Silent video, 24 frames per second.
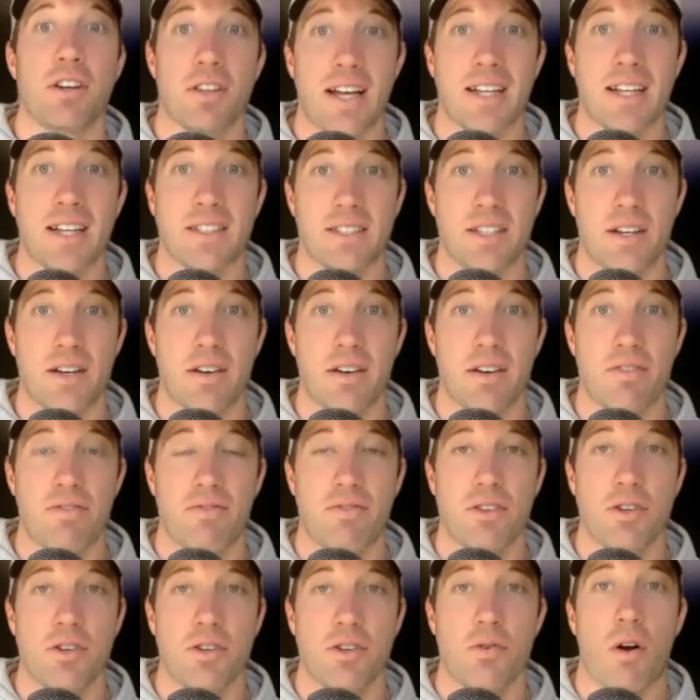as if
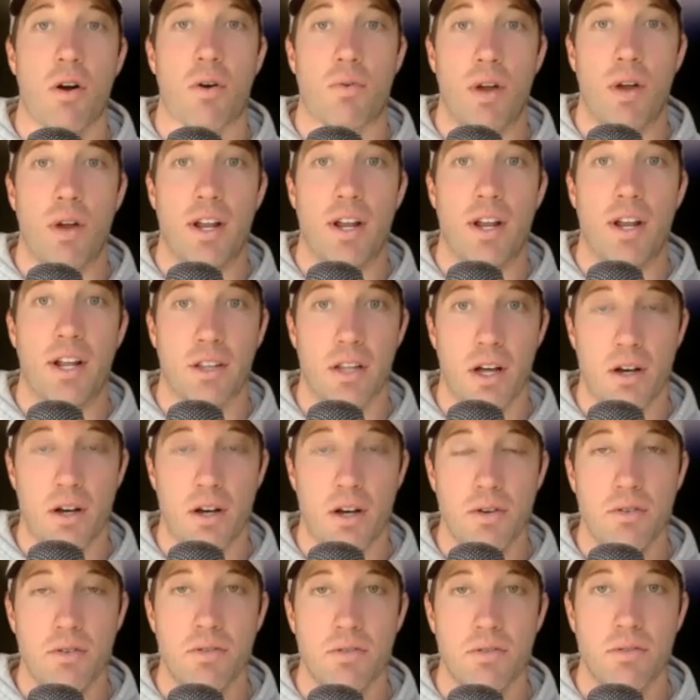you are running
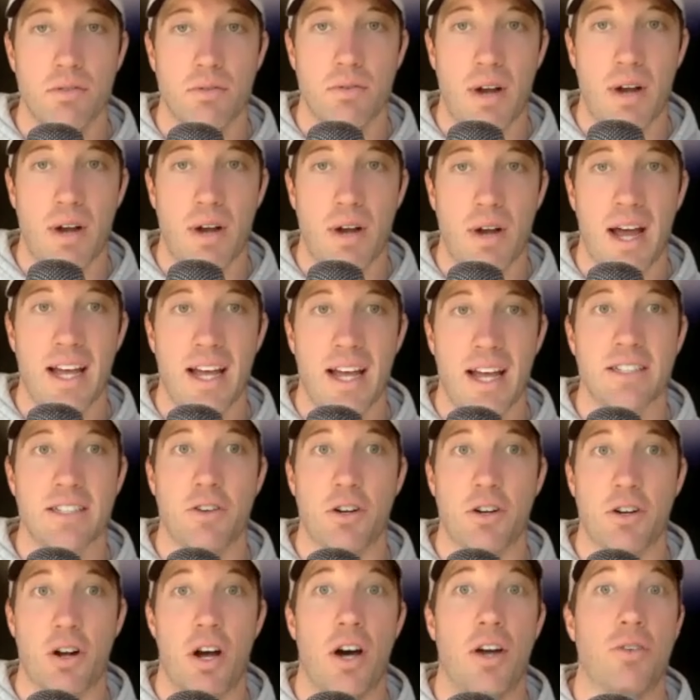low, right? As
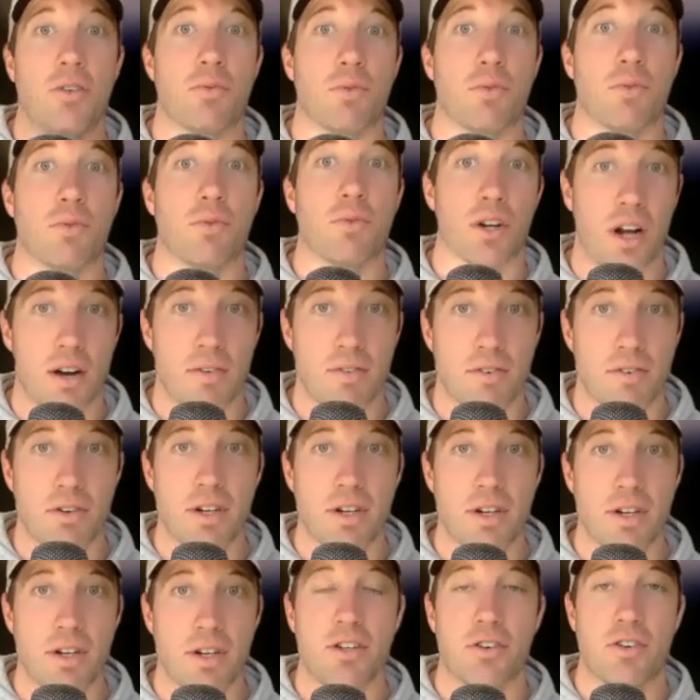if you're
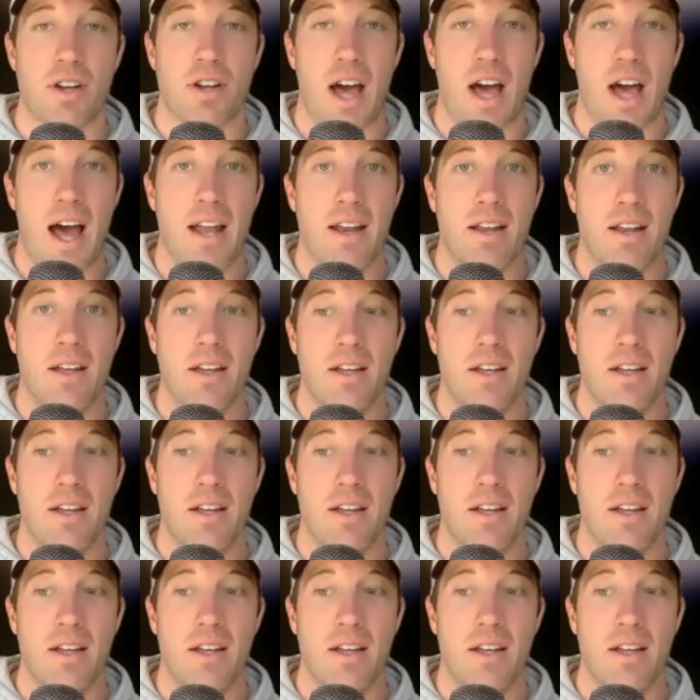unrecovered and you're not